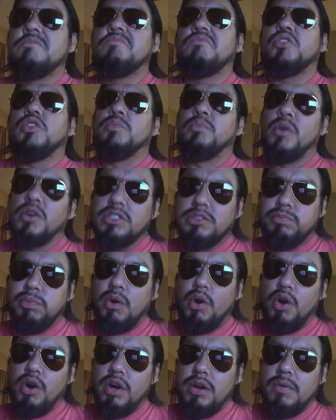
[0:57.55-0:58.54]
For the most
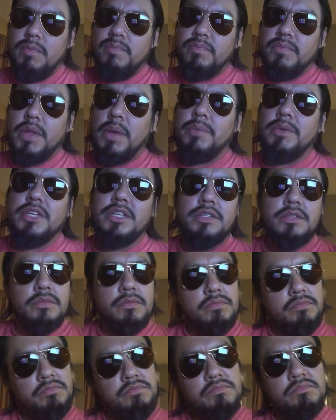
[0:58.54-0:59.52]
part, I mean,
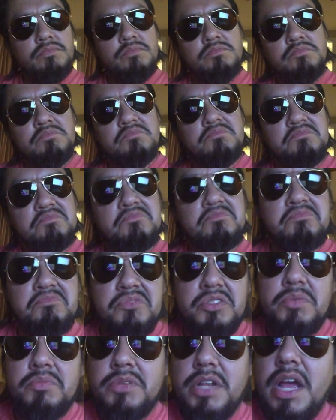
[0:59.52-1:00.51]

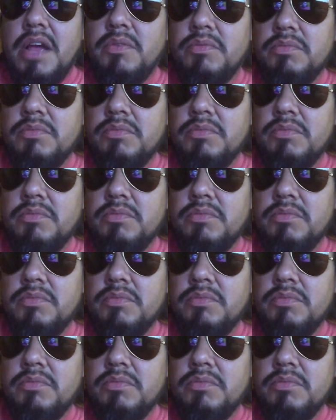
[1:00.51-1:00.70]
some